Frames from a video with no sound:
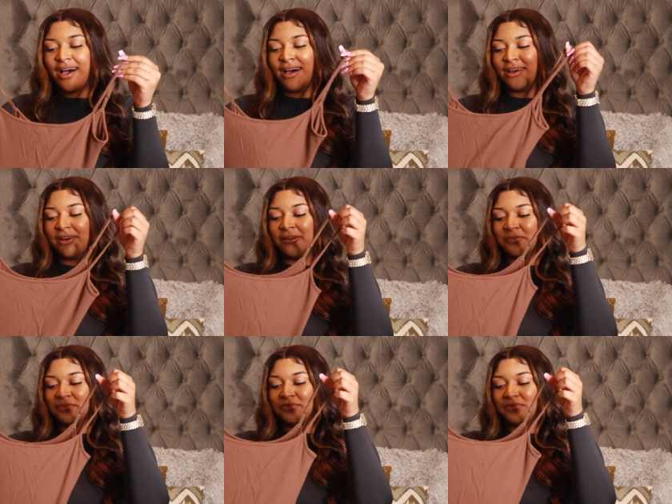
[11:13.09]

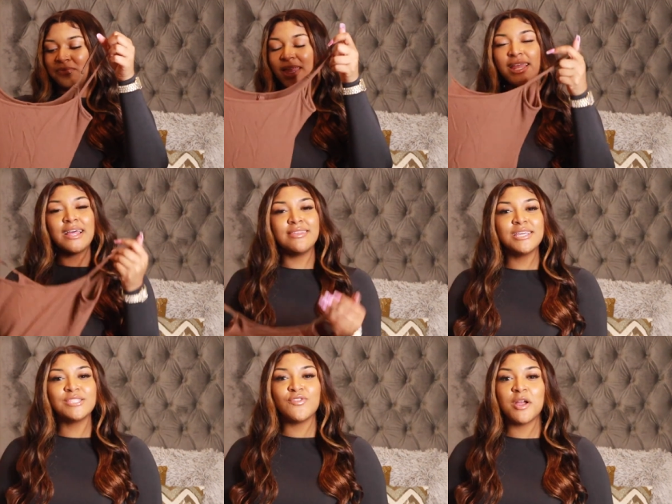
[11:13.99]
Um, and I
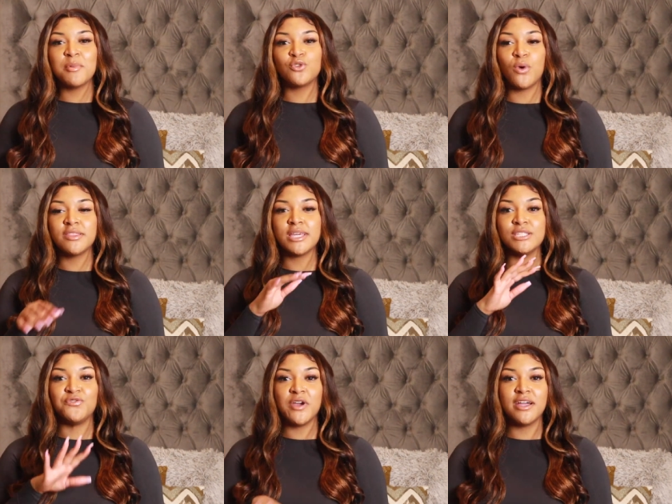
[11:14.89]
think it's very much worth it.
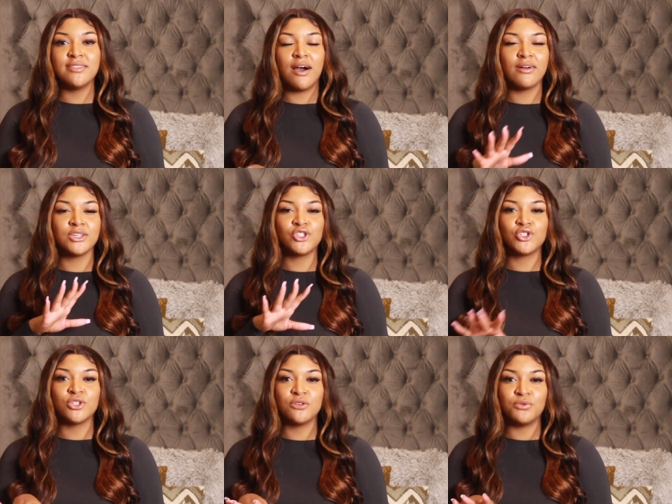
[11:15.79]
It's very long,
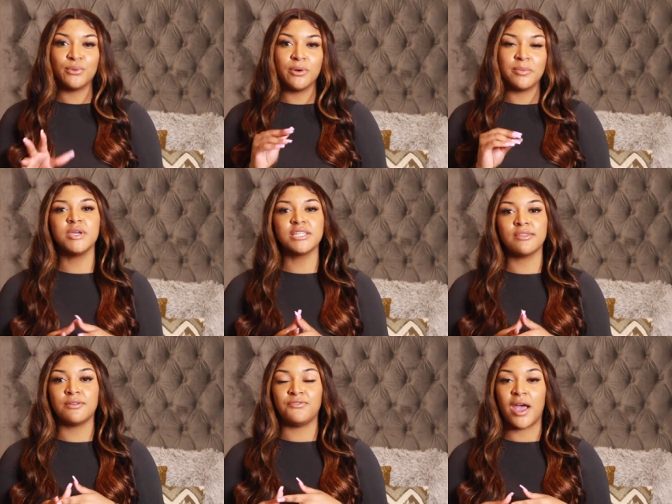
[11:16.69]
it's to the floor because
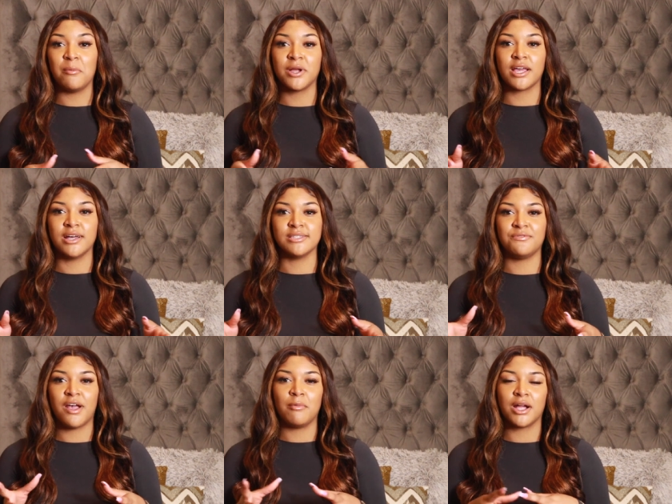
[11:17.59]
of the fabric, because the
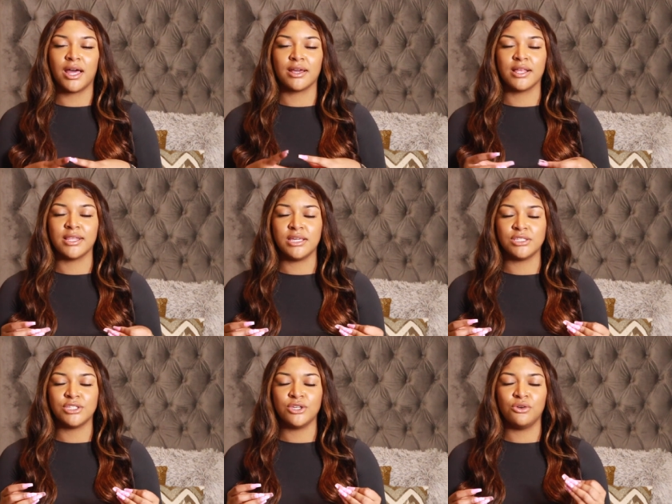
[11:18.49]
fabric kind of
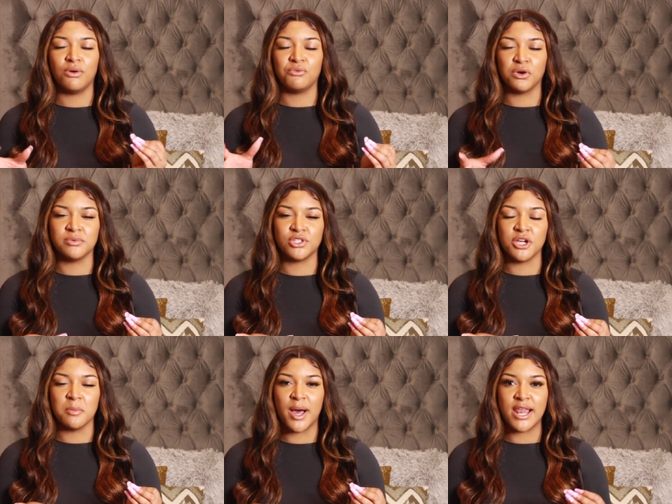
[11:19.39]
clings to you and forms to
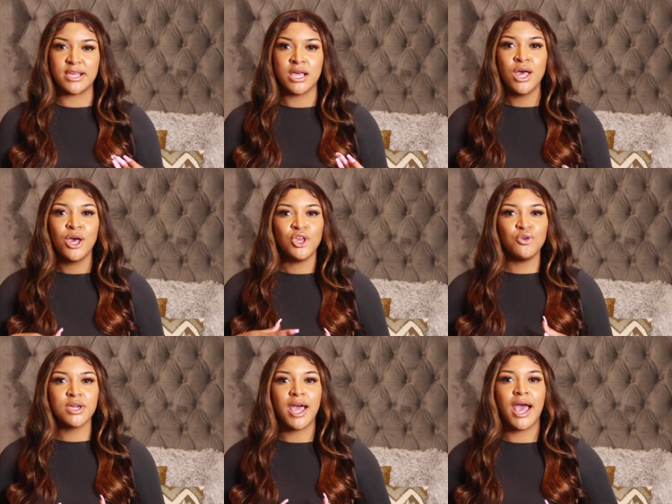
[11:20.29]
your body.
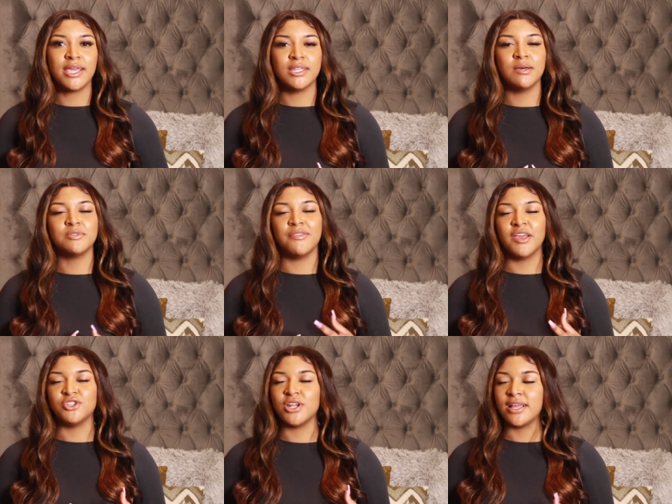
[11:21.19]
You can hike it up so
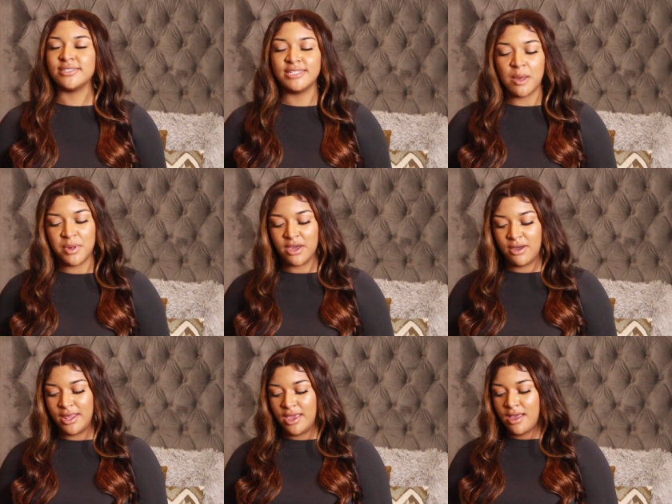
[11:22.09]
that you're not stepping
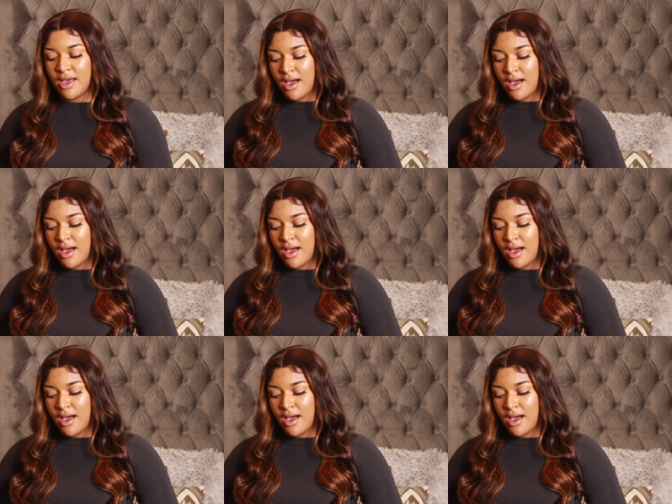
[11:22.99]
on it.